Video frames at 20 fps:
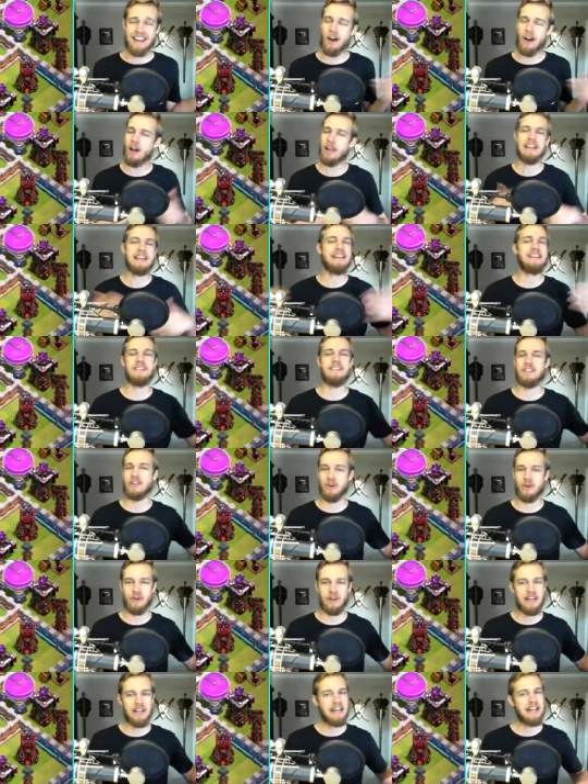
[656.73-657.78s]
All I need to
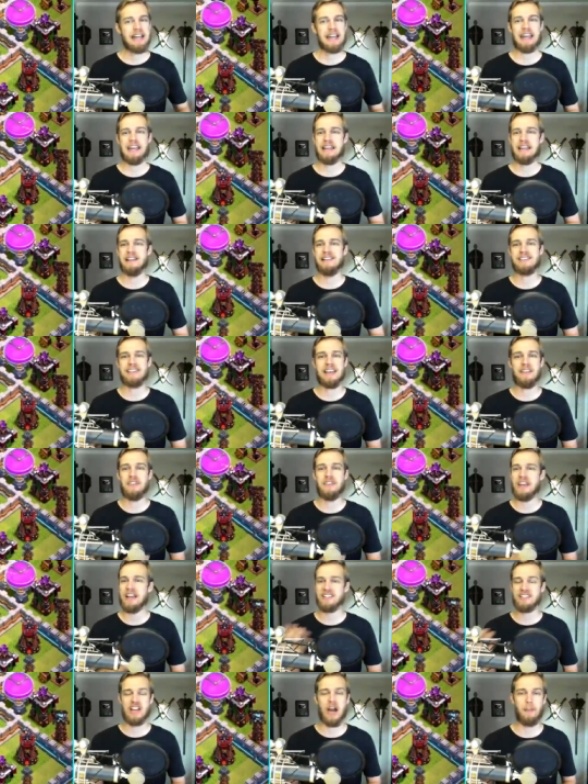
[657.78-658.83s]
do is in the
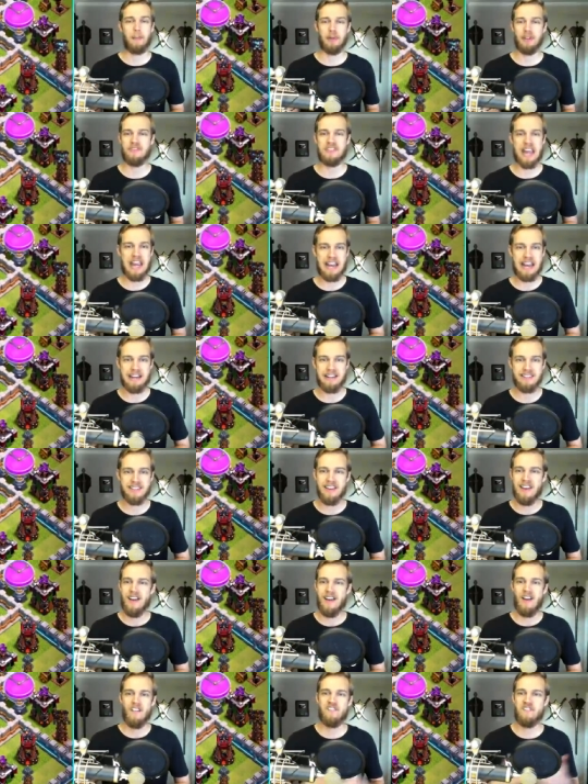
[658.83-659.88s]
next couple of days,
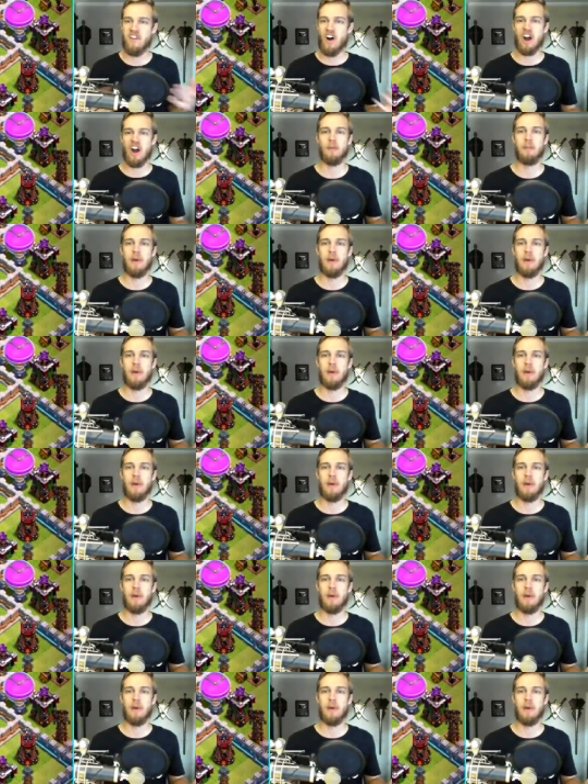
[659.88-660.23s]
farm